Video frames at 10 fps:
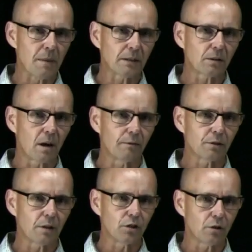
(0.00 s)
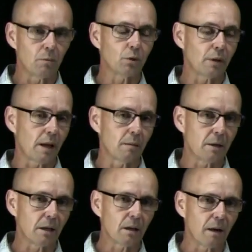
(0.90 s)
best conversation, the most
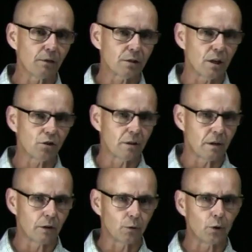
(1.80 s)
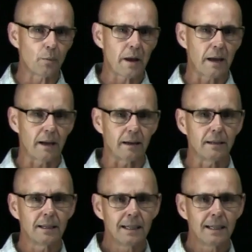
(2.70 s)
animated conversation that our group had.